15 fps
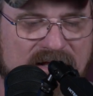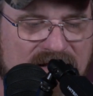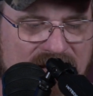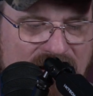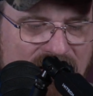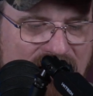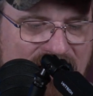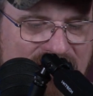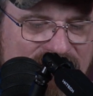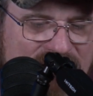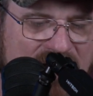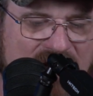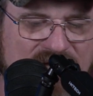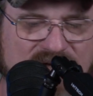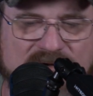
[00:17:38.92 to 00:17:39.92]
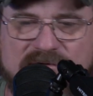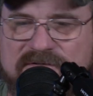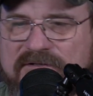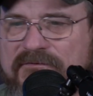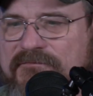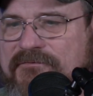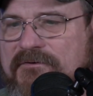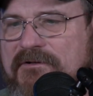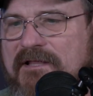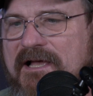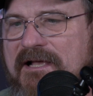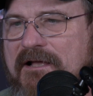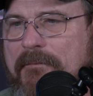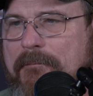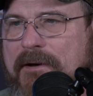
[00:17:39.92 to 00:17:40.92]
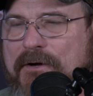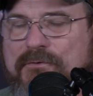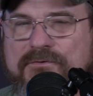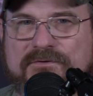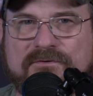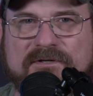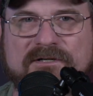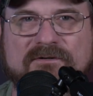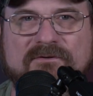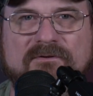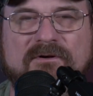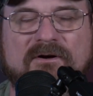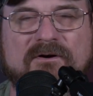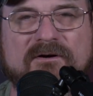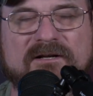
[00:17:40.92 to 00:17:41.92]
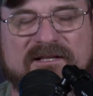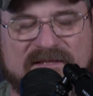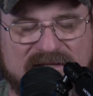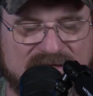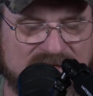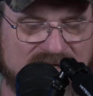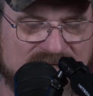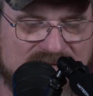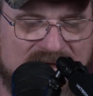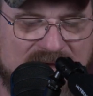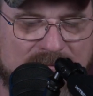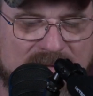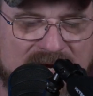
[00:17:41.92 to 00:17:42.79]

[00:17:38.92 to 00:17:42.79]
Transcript: Now, I have not used them for like a bow drill or anything like that,